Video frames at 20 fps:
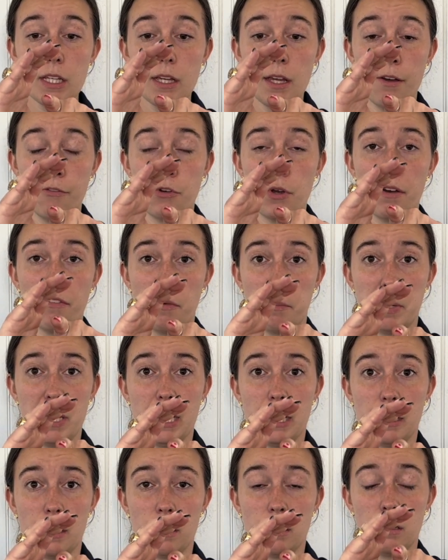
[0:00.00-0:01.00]
if you have a
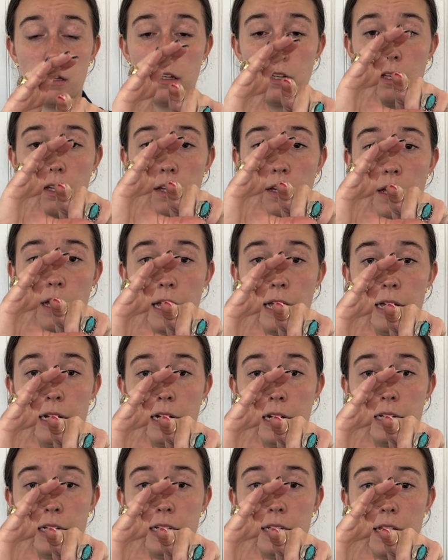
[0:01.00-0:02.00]
pin and
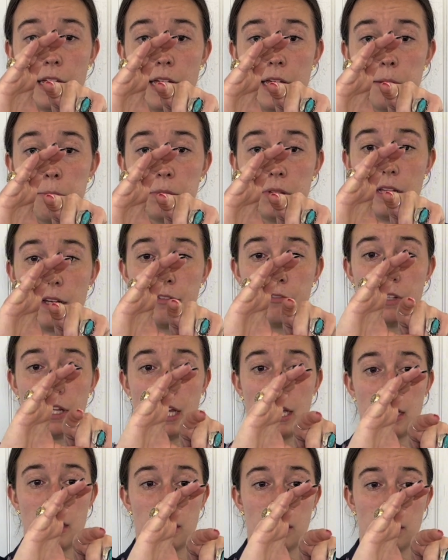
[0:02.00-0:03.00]
I need to aim left
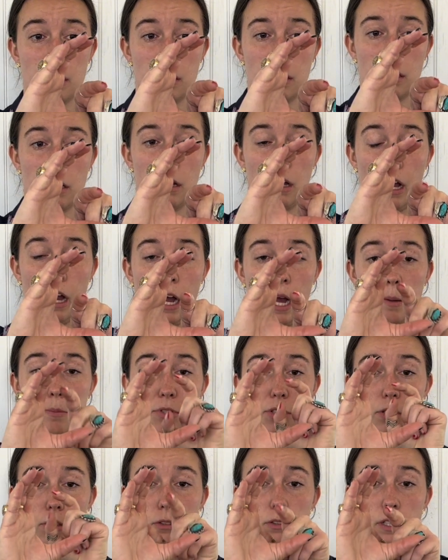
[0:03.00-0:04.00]
8, I'm
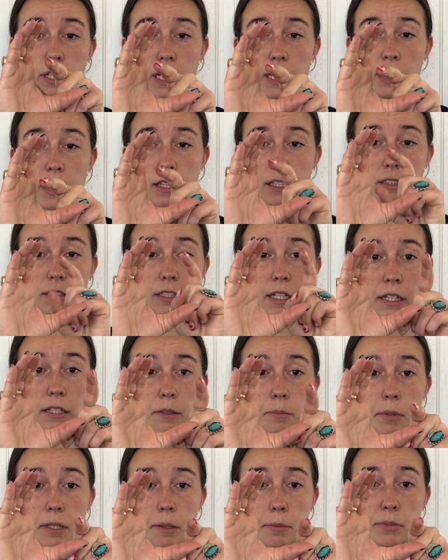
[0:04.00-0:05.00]
still looking at the
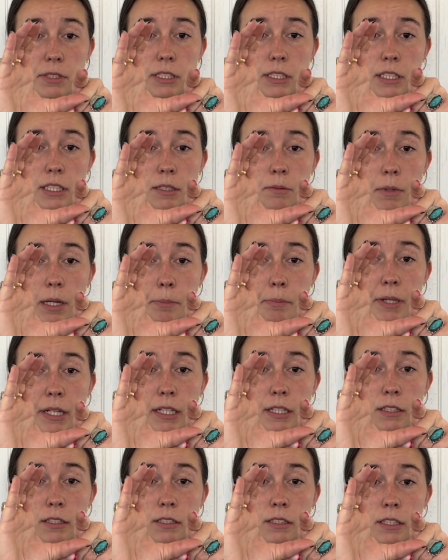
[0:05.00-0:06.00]
center, but I'm seeing my
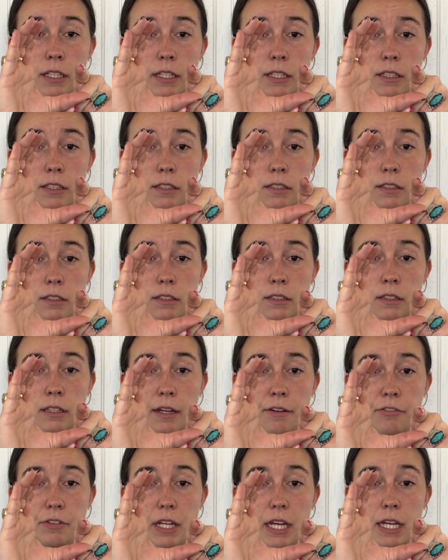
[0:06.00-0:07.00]
pin sit
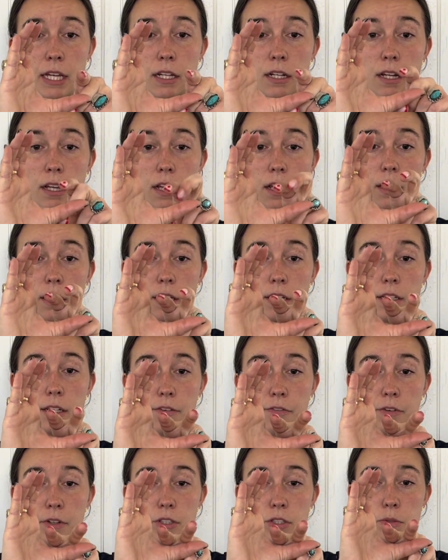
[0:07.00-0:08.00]
left 8. The
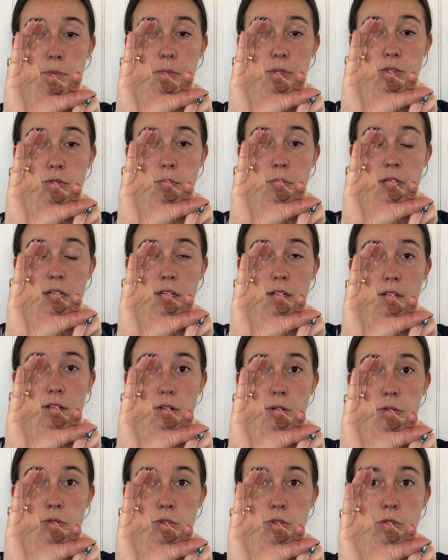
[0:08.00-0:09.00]
difference between
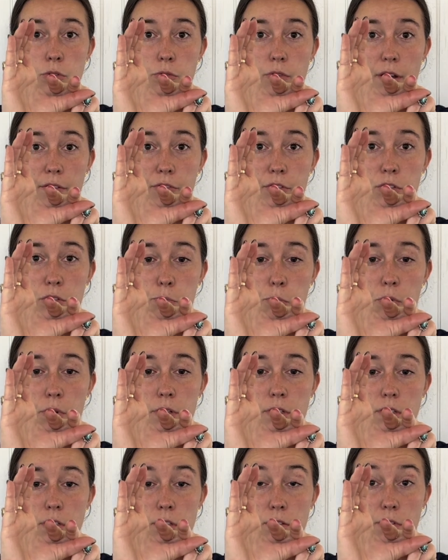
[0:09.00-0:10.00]
those two reference
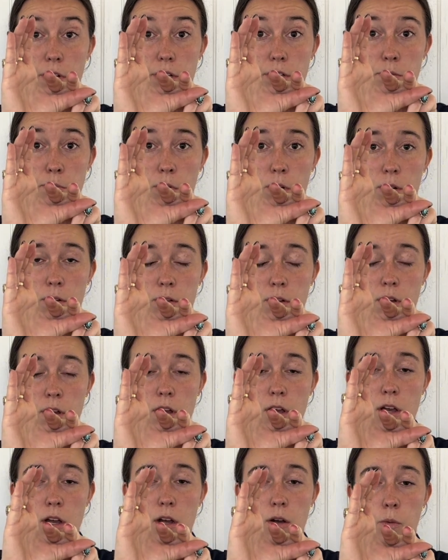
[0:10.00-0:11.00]
points is very small.
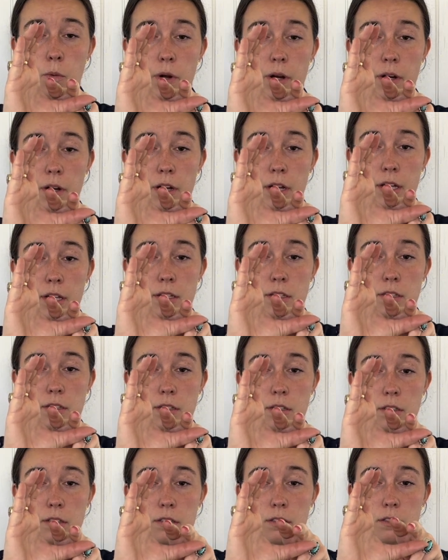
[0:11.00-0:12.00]
Whereas